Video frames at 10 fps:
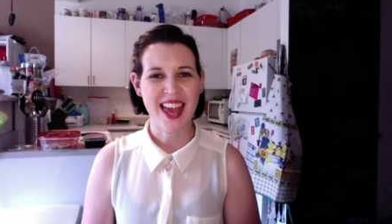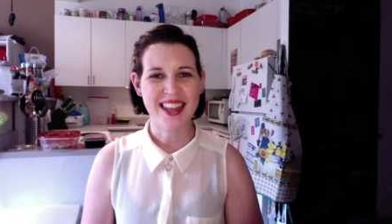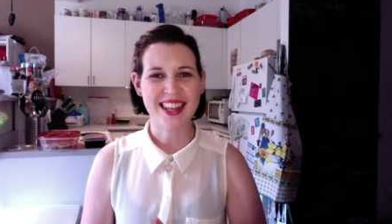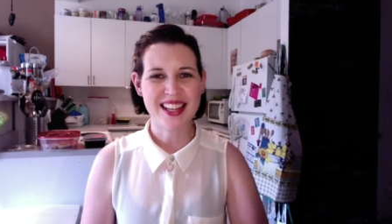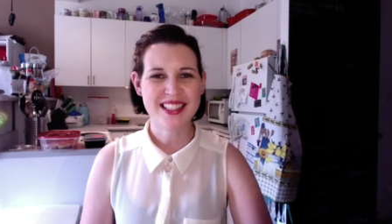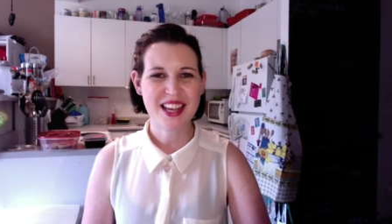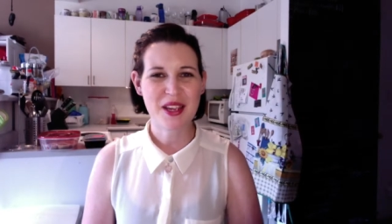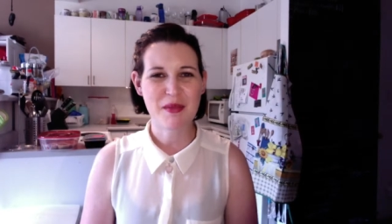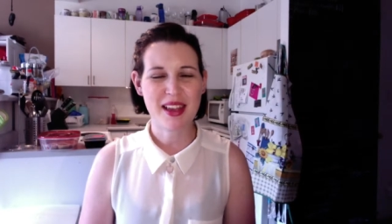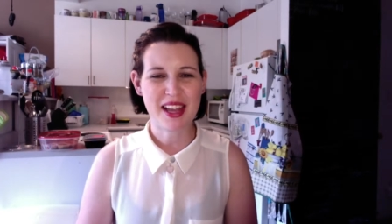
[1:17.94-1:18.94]
And that's how
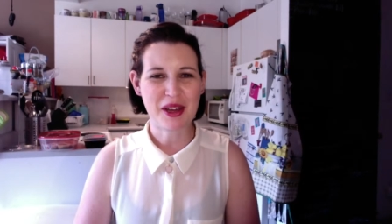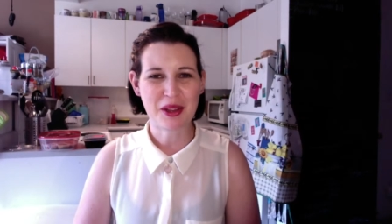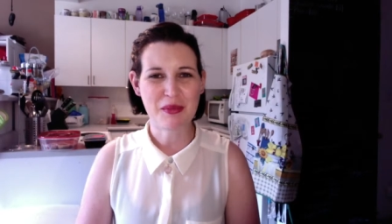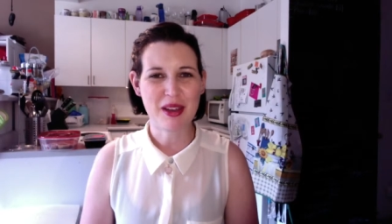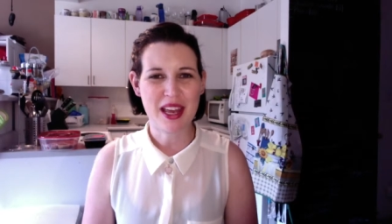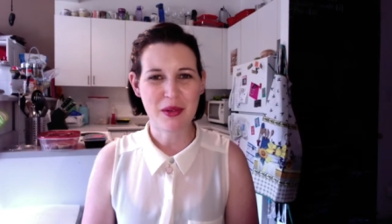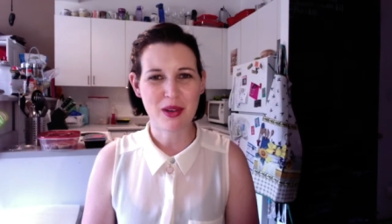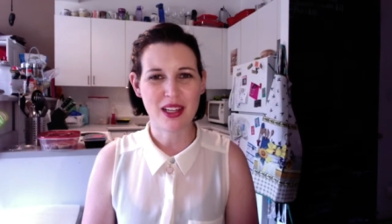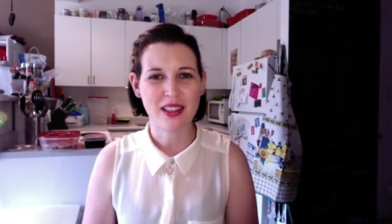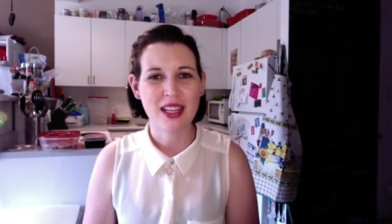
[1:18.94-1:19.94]
you make healthy banana
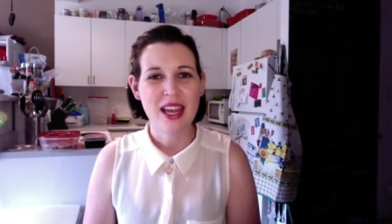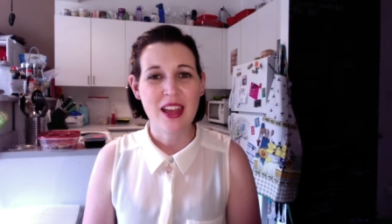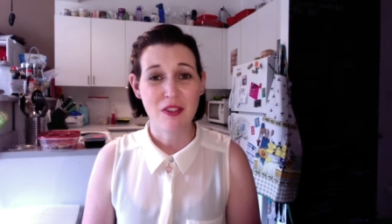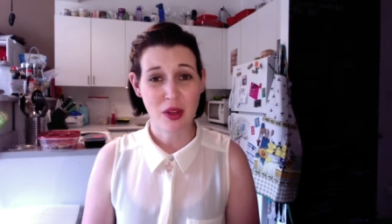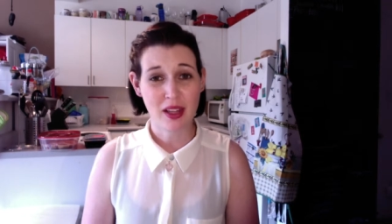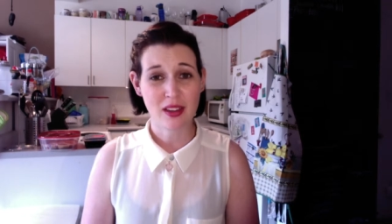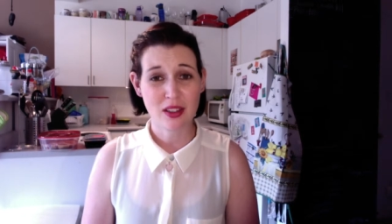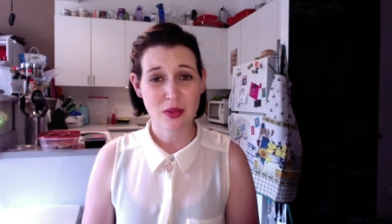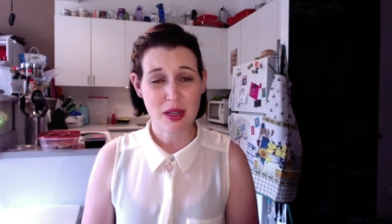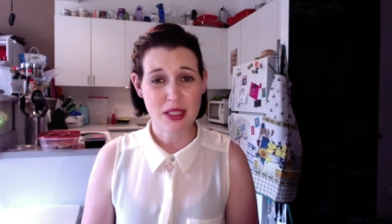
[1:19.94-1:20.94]
bread. If you like
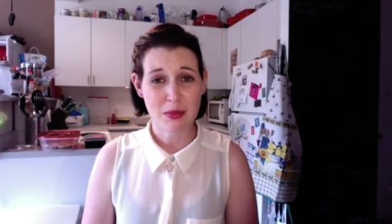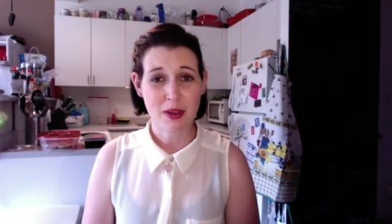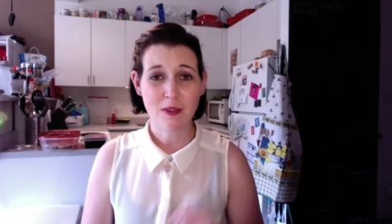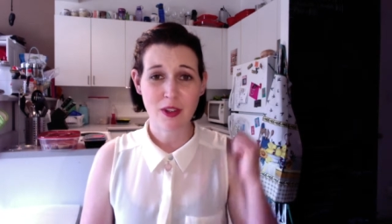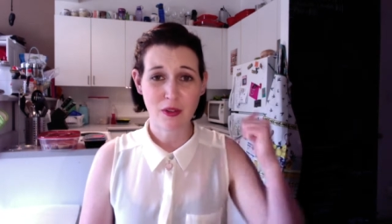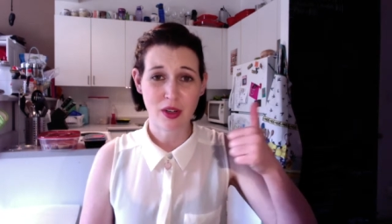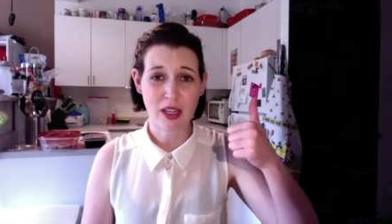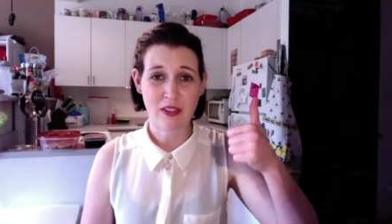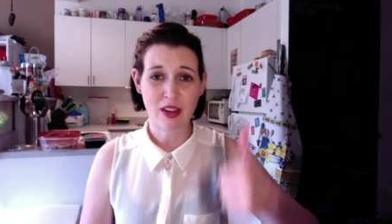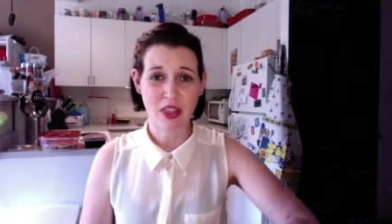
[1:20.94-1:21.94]
this recipe, feel free to
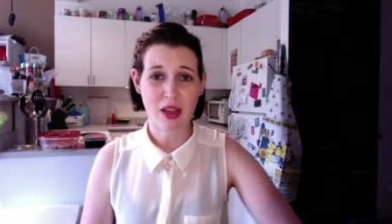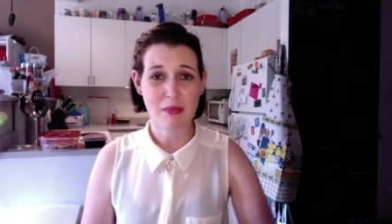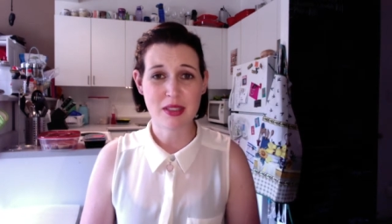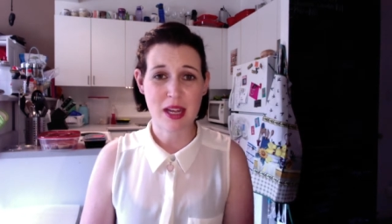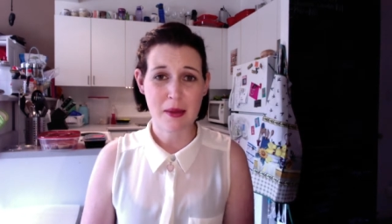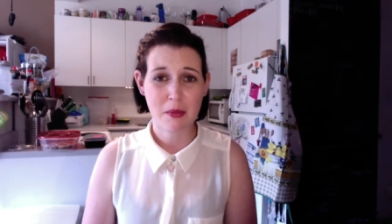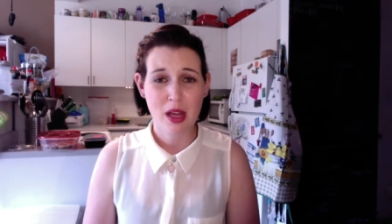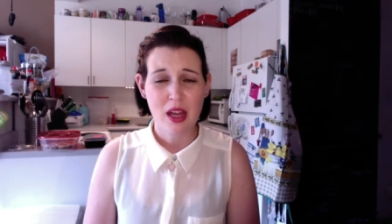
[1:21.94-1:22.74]
give it a thumbs up.